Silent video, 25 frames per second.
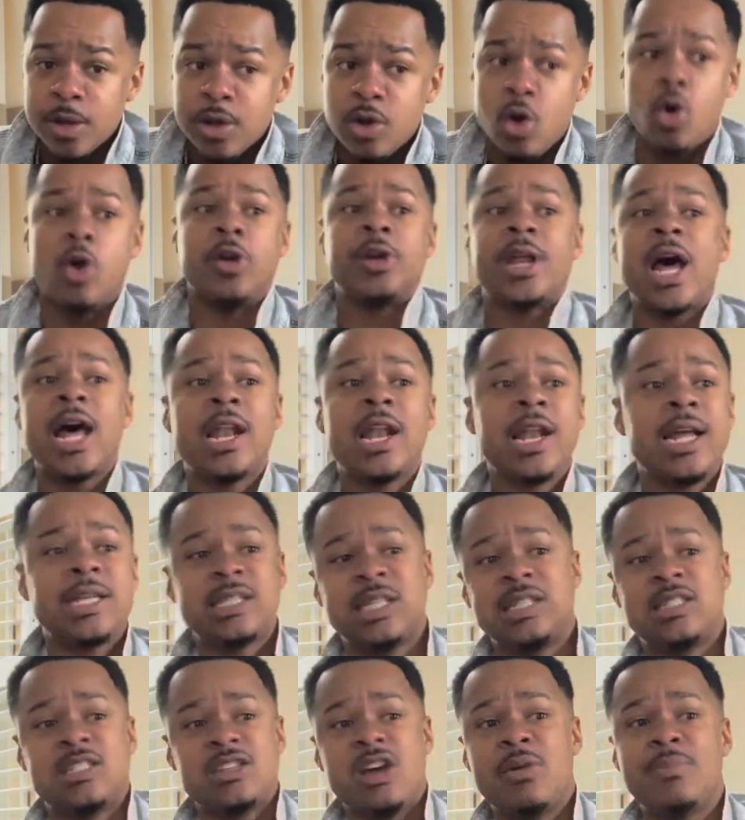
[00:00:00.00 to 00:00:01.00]
or not, let's
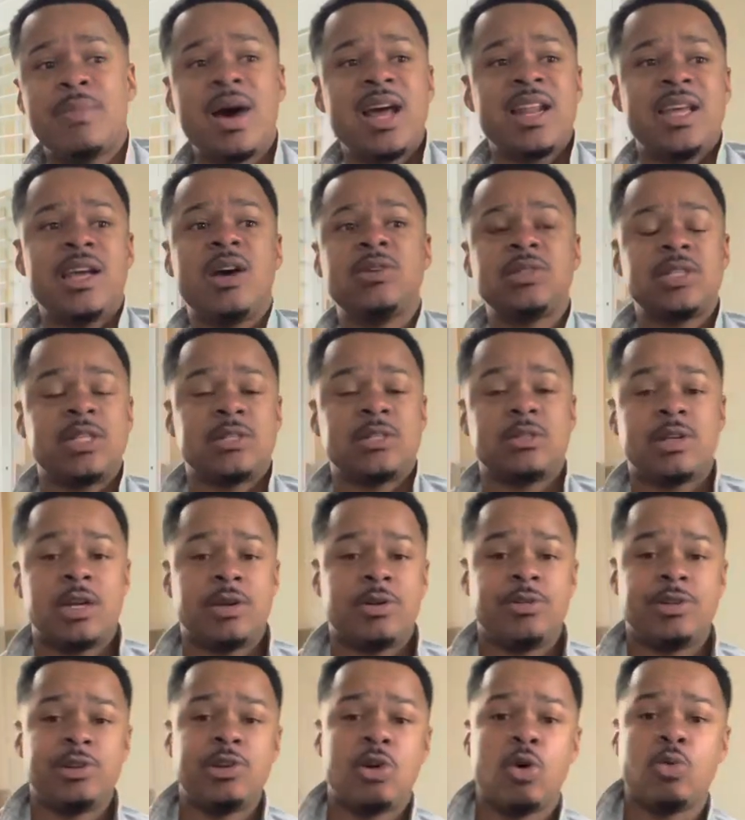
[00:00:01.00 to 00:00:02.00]
just somebody else that's,
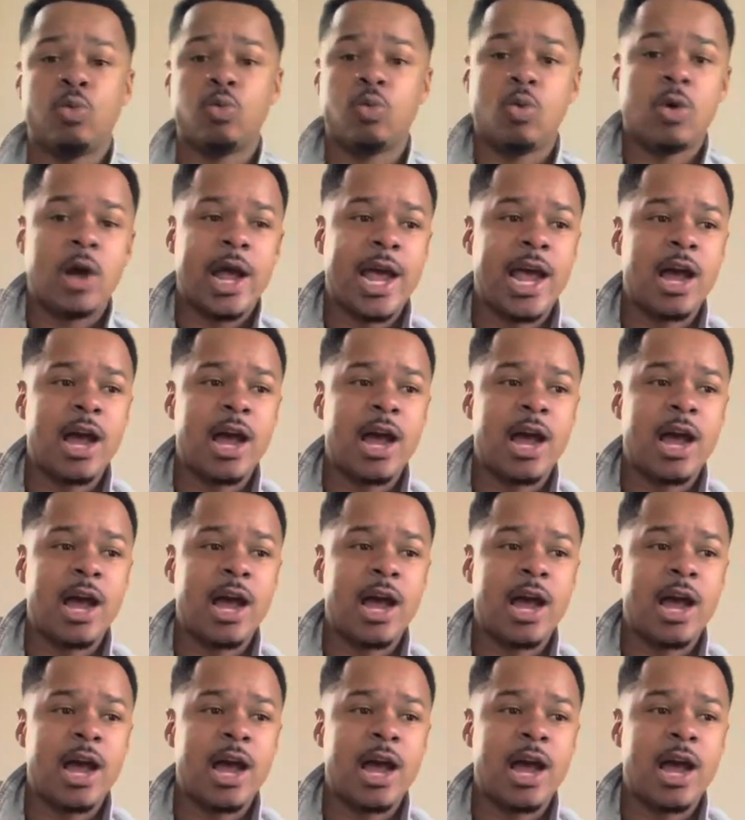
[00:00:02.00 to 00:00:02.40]
you know,